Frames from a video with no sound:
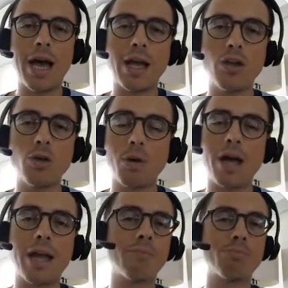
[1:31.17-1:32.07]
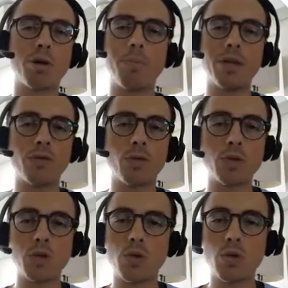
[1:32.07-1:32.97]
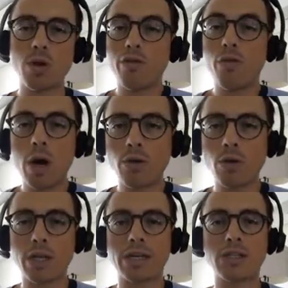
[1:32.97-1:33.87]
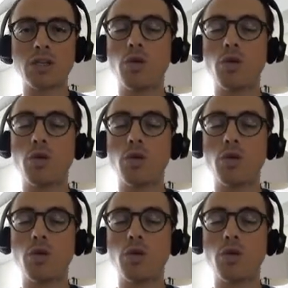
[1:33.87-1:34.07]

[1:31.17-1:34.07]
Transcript: you're buying properties for 2, 3, 400,000.